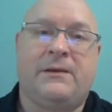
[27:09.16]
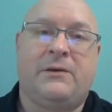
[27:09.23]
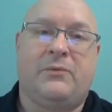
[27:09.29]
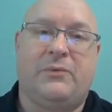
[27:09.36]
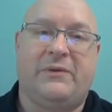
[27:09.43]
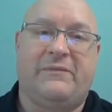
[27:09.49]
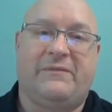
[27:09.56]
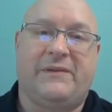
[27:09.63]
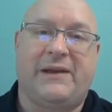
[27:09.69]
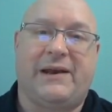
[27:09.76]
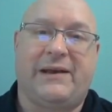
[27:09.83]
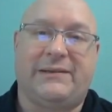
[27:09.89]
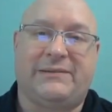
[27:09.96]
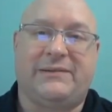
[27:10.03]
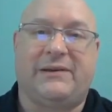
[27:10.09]
We've
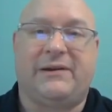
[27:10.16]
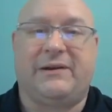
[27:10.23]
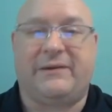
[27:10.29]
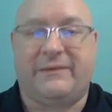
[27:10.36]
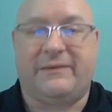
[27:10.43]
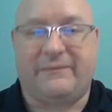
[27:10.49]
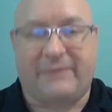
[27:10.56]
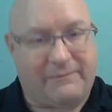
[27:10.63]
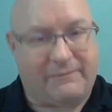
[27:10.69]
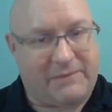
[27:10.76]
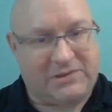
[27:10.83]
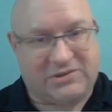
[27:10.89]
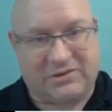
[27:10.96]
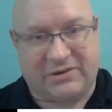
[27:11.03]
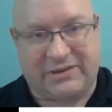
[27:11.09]
got, I
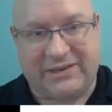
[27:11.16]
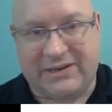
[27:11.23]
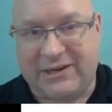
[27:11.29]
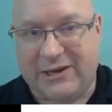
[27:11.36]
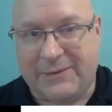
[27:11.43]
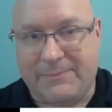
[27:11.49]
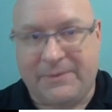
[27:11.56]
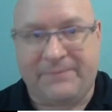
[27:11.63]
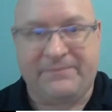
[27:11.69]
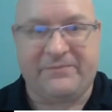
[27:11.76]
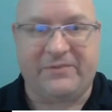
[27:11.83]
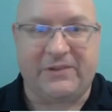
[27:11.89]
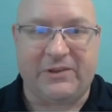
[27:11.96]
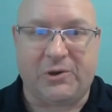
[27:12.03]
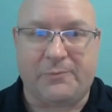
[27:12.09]
mentioned our
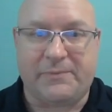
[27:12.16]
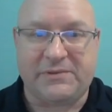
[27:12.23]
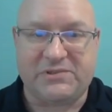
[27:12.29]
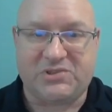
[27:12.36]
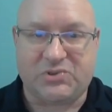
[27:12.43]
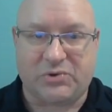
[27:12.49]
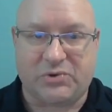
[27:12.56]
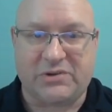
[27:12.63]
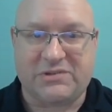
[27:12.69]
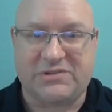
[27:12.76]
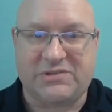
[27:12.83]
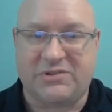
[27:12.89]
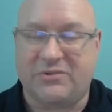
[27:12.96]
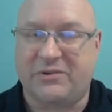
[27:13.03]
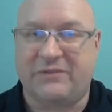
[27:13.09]
GitHub, fully open
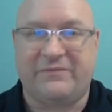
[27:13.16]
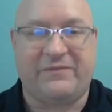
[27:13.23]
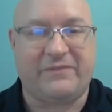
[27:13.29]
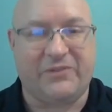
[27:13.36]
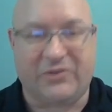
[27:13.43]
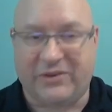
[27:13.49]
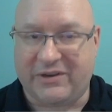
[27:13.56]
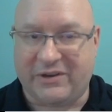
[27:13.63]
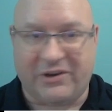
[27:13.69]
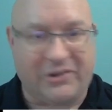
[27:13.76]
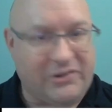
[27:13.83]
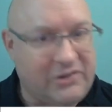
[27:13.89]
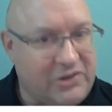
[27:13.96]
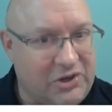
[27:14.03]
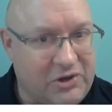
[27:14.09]
source. You can look at
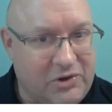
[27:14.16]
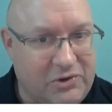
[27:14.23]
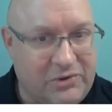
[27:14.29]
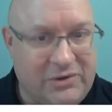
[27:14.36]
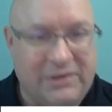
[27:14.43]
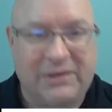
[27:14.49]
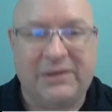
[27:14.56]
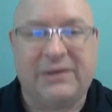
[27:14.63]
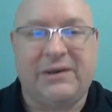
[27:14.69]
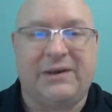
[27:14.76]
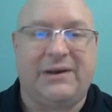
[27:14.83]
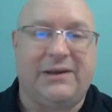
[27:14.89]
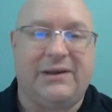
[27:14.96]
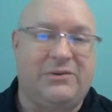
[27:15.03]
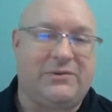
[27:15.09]
all the code.
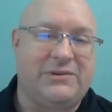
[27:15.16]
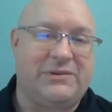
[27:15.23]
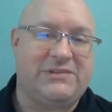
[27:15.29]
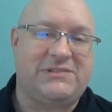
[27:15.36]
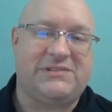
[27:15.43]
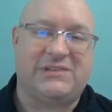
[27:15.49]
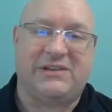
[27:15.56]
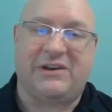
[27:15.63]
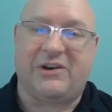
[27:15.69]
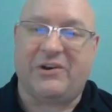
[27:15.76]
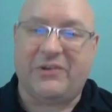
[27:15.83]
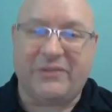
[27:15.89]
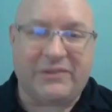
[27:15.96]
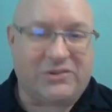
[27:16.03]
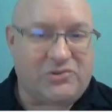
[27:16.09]
You can see
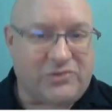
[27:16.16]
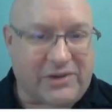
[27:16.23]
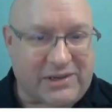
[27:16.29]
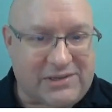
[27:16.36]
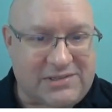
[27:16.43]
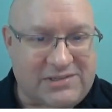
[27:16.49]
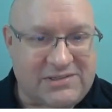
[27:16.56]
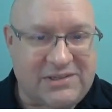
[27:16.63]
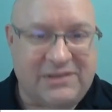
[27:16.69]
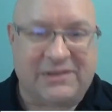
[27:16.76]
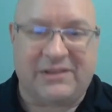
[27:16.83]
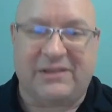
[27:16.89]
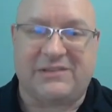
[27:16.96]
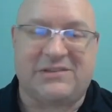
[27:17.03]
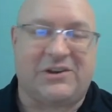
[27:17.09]
all the tricks.
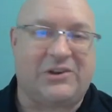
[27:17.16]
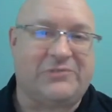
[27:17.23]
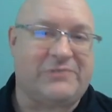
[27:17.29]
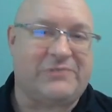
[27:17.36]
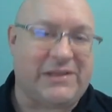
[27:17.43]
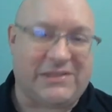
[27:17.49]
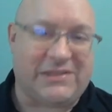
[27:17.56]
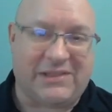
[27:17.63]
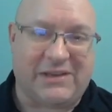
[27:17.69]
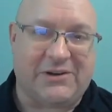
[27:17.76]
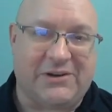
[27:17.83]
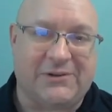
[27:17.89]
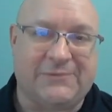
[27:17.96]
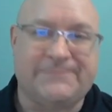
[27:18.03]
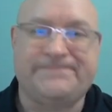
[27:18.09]
It's all right there.